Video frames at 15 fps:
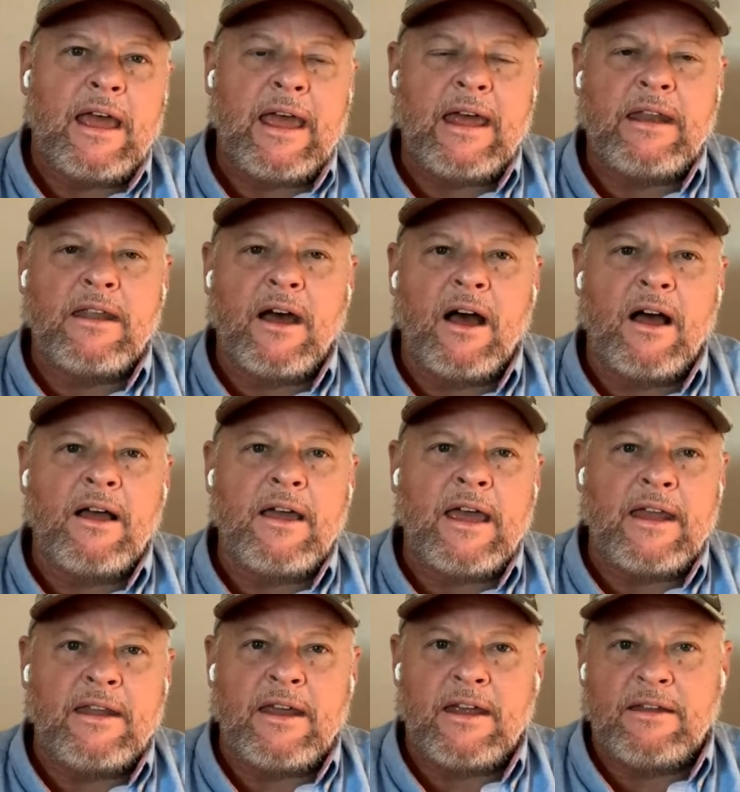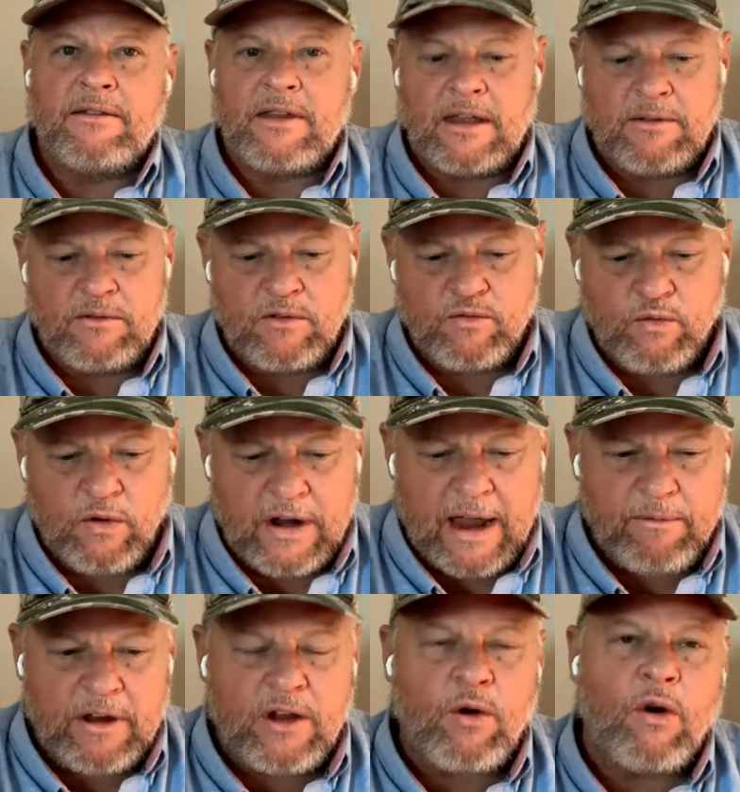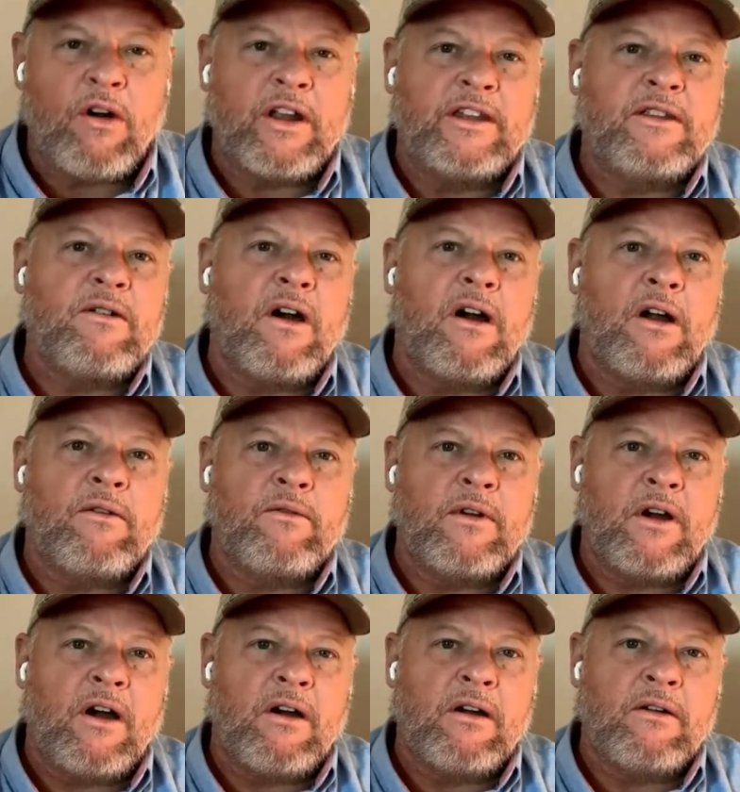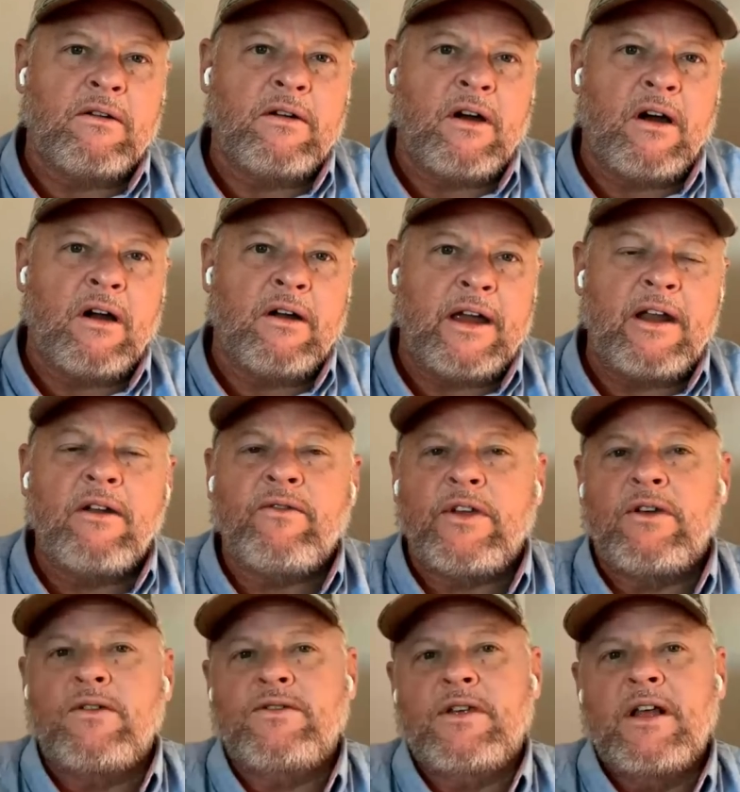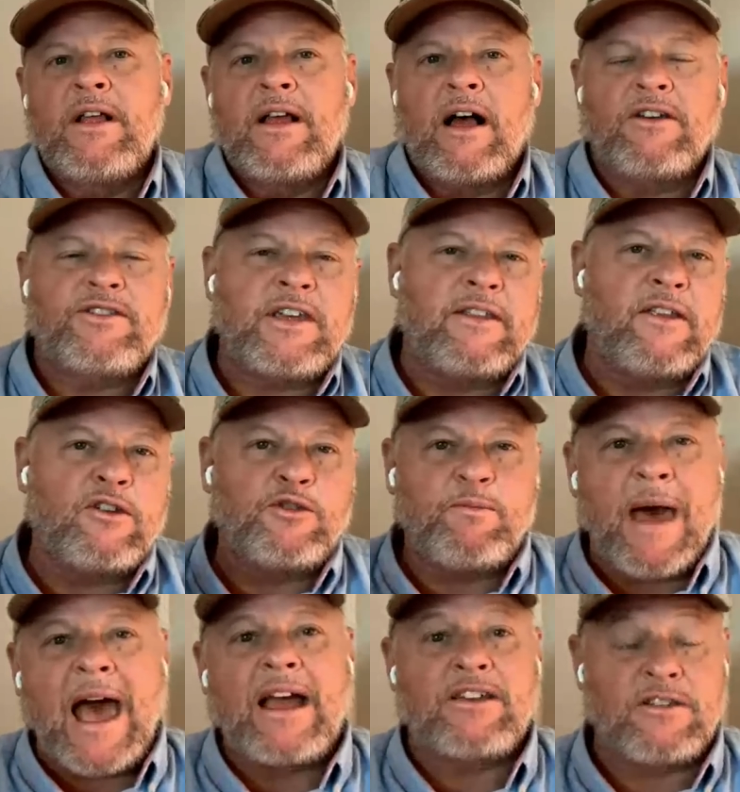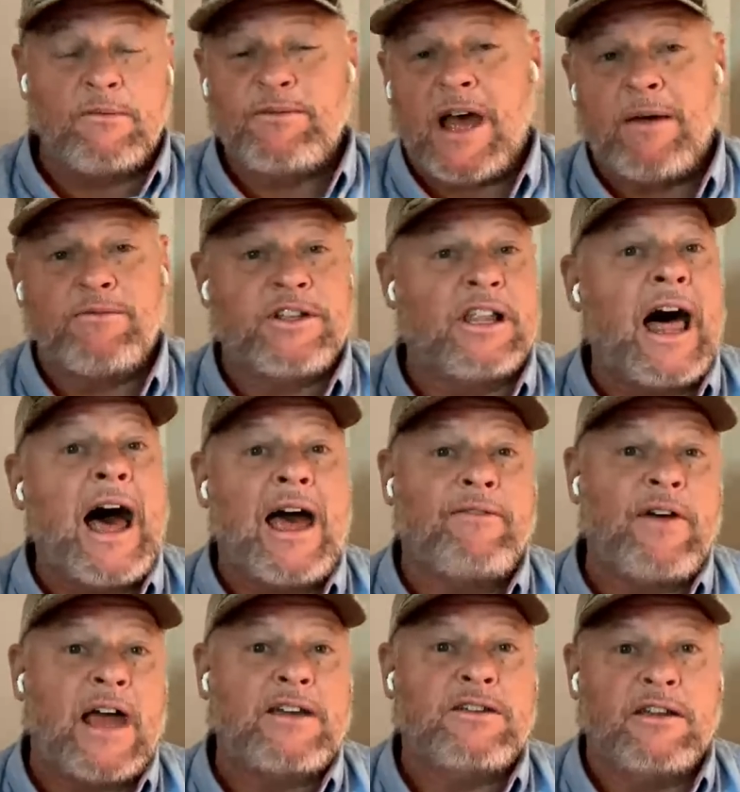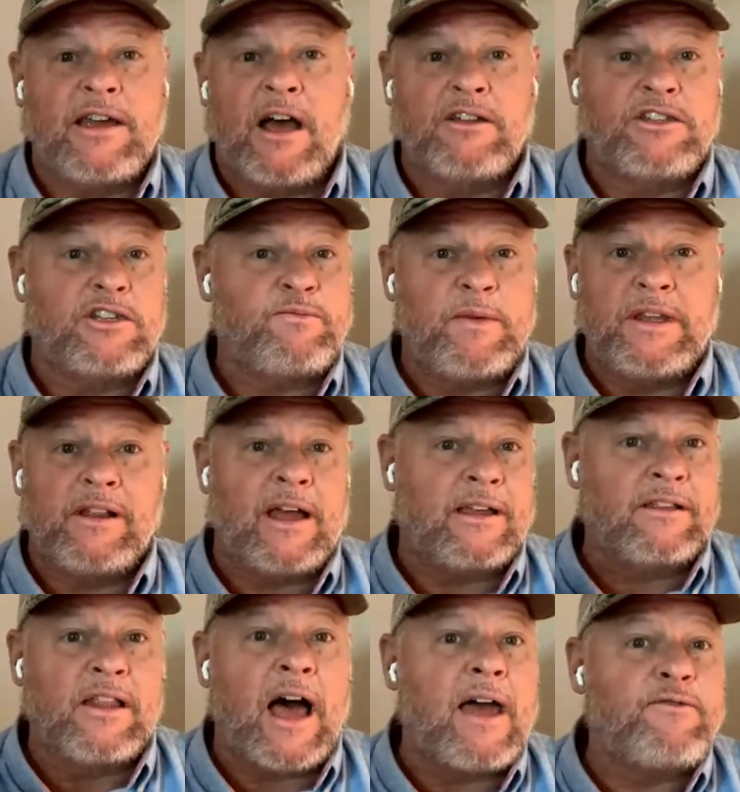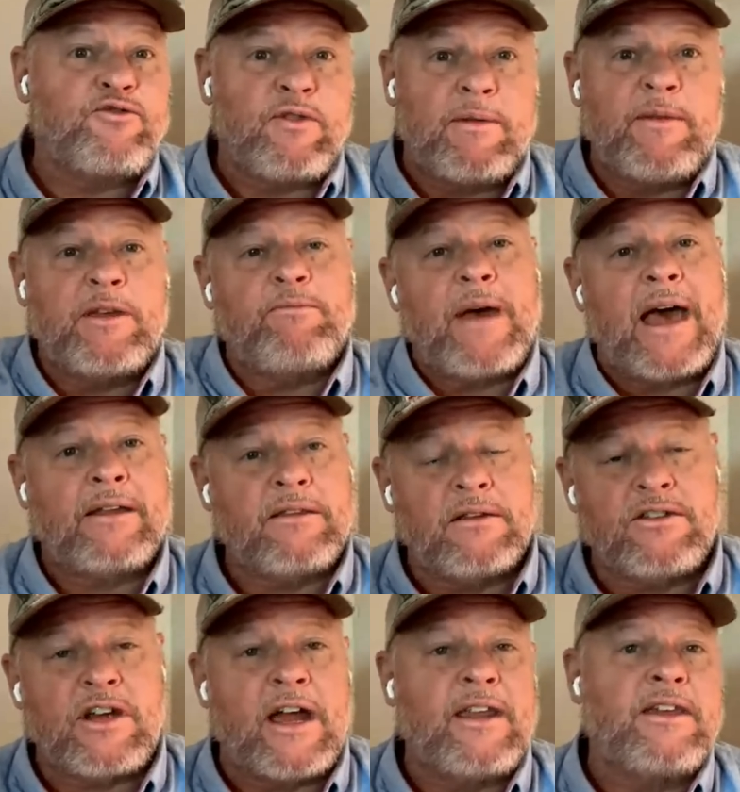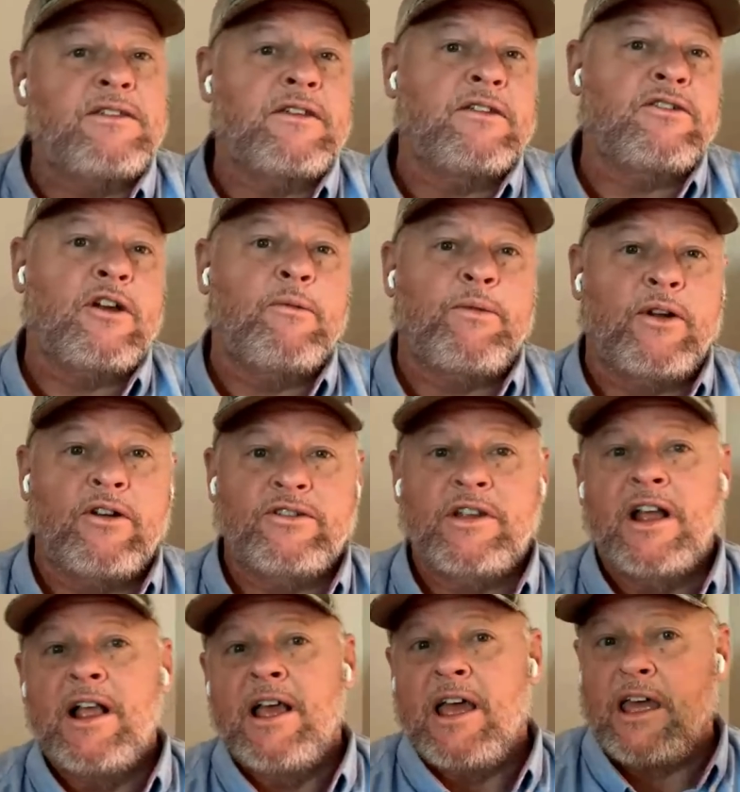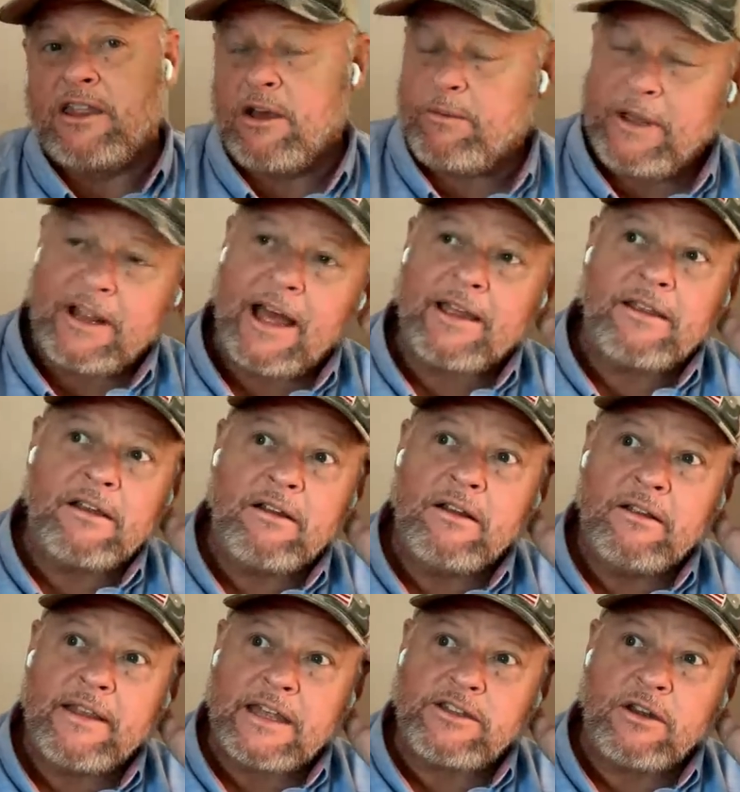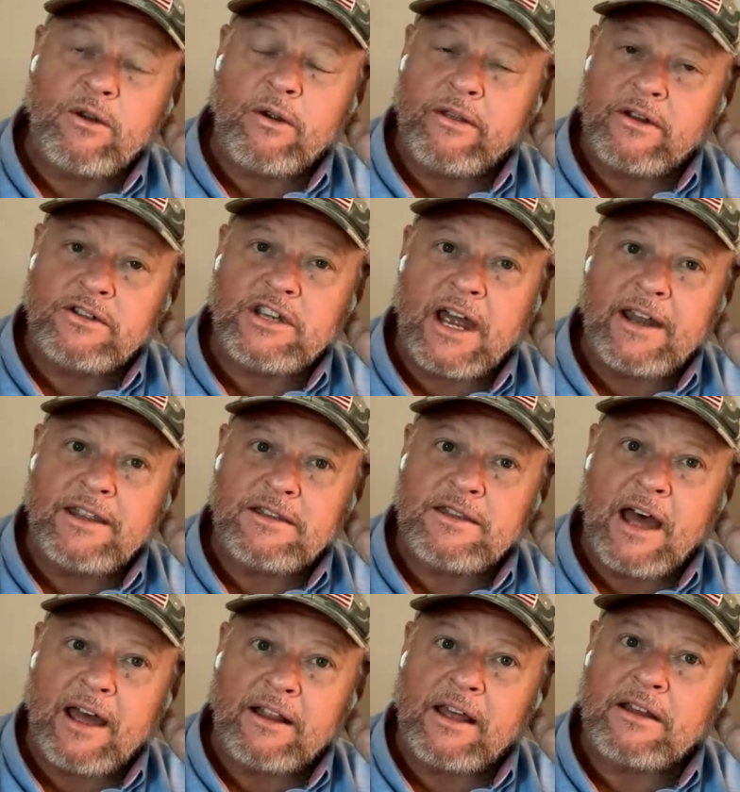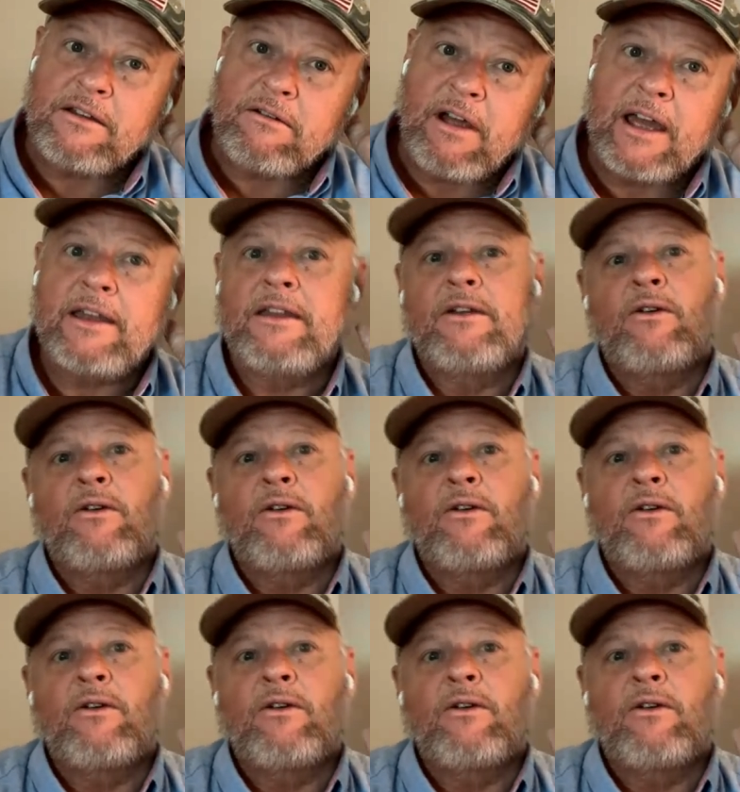And uh, and and and when I record and do our, our, our interviews, I'll send those back, sometimes live, actually. I'll just be like live streaming back to Chinese interpreters, and they'll be like, "That's a northern Chinese dialect, right?"